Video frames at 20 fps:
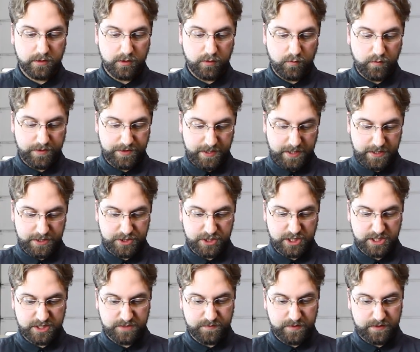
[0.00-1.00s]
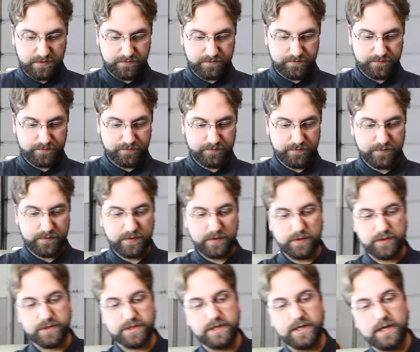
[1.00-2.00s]
With that adjustment,
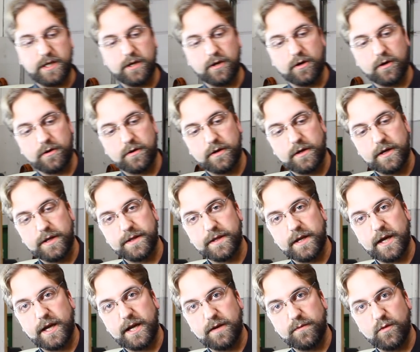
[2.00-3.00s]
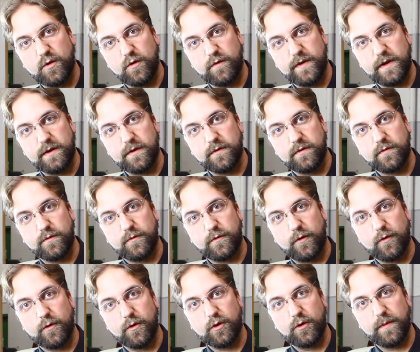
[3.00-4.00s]
you'll see here that I can move it
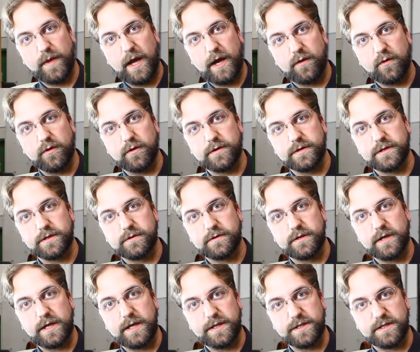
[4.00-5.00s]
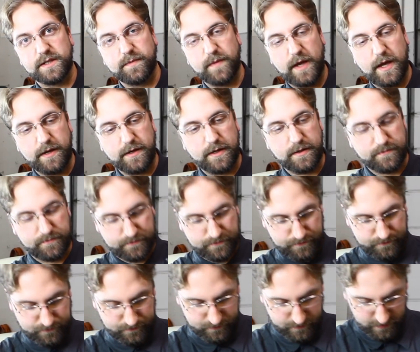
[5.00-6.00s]
forward or backwards against the magnet.
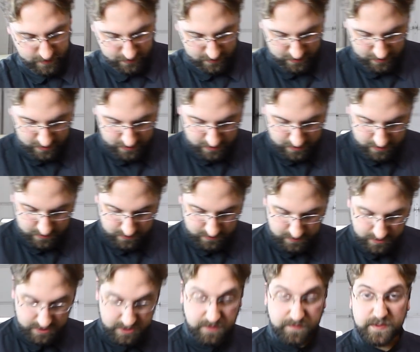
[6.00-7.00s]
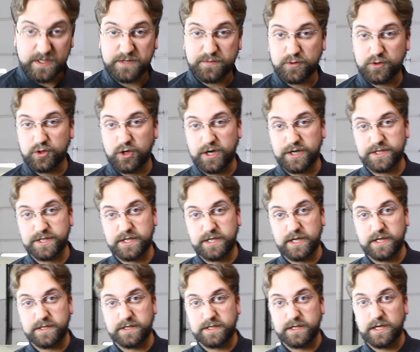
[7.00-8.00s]
Some of these Pertronix
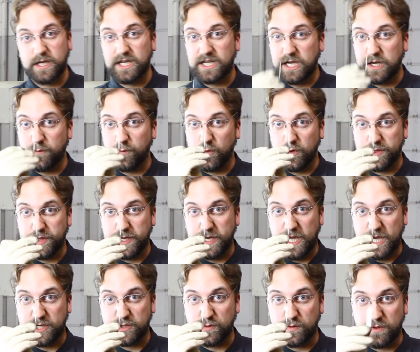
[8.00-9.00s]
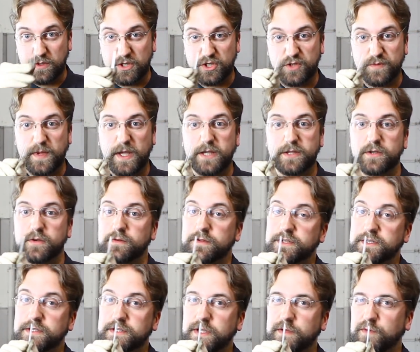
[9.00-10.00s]
kits come with an actual little spacer.
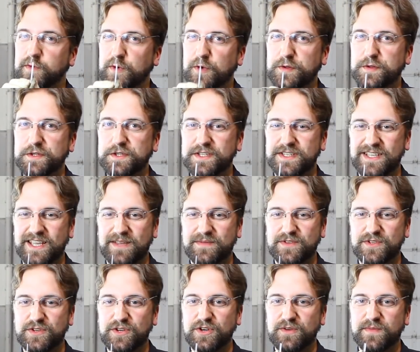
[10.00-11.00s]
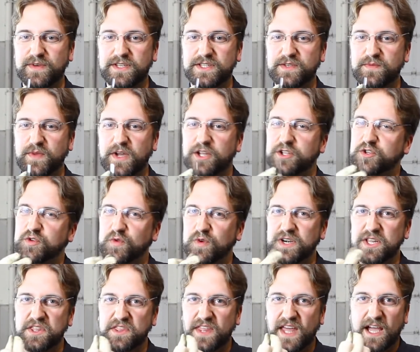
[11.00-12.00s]
This is difficult to see, I'm sure, but it's about
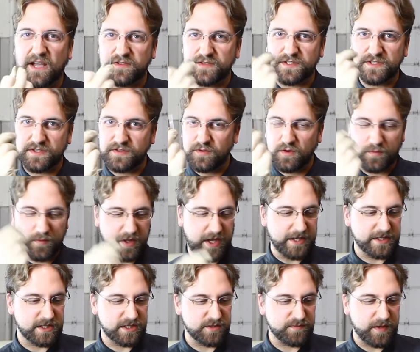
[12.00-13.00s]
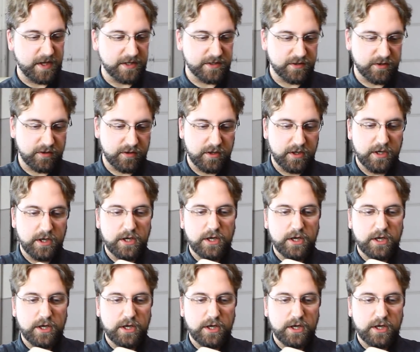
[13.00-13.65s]
20 thousandths, a little plastic spacer.